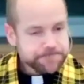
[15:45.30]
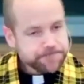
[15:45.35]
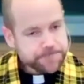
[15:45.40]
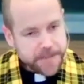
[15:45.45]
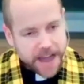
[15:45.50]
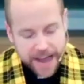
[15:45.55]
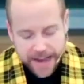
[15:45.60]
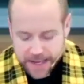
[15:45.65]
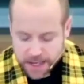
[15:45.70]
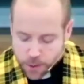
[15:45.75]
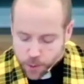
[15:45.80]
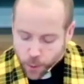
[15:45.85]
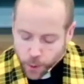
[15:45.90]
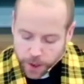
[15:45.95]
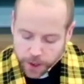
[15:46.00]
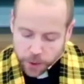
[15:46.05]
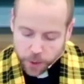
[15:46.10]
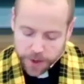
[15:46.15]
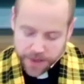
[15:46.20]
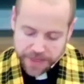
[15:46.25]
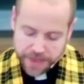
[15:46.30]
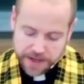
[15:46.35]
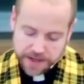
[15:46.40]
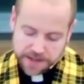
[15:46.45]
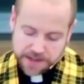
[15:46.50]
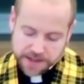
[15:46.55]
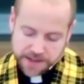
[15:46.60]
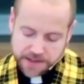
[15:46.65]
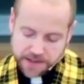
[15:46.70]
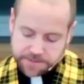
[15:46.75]
I can work with
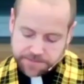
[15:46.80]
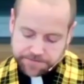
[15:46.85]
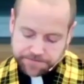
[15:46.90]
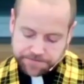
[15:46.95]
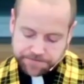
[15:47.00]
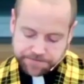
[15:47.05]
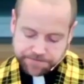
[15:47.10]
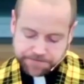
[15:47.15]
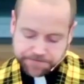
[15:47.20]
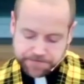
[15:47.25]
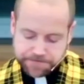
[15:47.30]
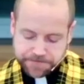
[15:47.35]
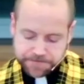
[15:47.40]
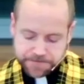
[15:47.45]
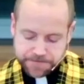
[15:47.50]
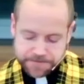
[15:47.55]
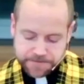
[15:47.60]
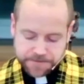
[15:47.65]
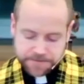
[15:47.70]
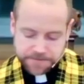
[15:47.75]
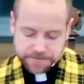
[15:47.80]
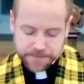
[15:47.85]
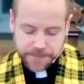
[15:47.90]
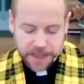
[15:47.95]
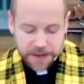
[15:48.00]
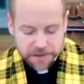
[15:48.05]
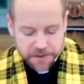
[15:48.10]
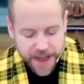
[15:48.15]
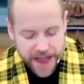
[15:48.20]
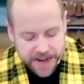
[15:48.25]
this. In
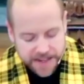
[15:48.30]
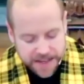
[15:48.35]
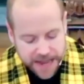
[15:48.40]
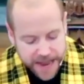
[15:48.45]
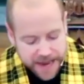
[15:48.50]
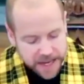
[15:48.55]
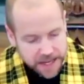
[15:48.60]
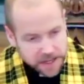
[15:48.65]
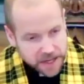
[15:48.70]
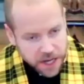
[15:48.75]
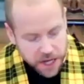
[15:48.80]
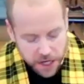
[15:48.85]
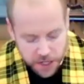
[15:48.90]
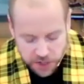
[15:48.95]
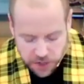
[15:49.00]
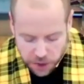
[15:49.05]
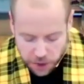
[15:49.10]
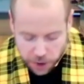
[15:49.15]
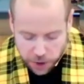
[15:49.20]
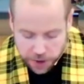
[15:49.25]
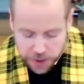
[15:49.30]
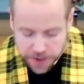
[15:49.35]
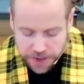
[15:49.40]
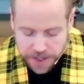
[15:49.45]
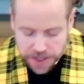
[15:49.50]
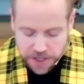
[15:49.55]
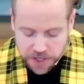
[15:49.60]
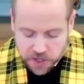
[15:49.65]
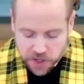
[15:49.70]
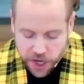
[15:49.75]
fact, I can turn
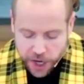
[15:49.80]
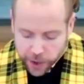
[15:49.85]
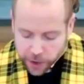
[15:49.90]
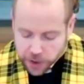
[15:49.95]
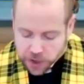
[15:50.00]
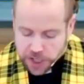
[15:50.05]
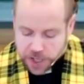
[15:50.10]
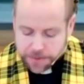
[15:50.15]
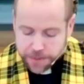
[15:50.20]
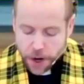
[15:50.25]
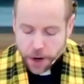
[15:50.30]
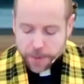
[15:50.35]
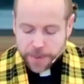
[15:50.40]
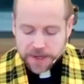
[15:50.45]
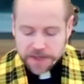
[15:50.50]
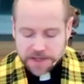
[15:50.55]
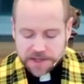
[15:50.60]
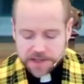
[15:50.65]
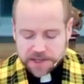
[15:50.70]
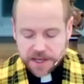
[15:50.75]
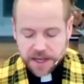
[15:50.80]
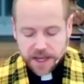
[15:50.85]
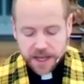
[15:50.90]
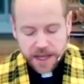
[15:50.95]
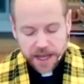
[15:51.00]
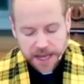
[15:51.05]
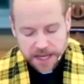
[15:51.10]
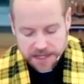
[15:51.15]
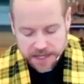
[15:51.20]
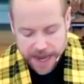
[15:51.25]
these challenging moments
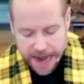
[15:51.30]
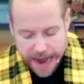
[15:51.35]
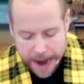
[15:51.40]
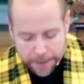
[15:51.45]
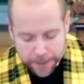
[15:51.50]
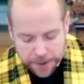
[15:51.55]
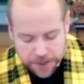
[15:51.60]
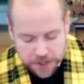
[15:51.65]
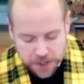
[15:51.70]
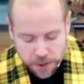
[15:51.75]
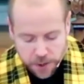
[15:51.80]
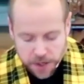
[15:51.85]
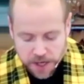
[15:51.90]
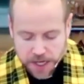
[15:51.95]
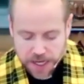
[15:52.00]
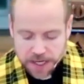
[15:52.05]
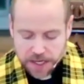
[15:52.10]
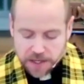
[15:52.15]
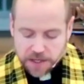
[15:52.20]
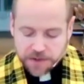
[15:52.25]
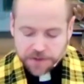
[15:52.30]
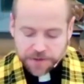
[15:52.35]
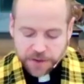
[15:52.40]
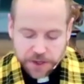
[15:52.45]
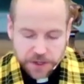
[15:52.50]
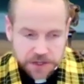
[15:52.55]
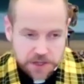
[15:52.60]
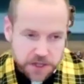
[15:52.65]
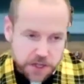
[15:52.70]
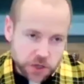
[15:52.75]
into opportunities for
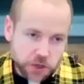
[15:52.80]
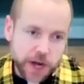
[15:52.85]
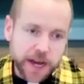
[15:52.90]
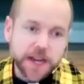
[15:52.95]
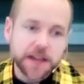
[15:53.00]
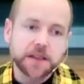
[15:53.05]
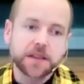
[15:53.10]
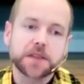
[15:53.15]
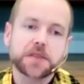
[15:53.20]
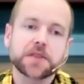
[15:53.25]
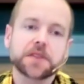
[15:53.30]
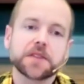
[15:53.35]
strength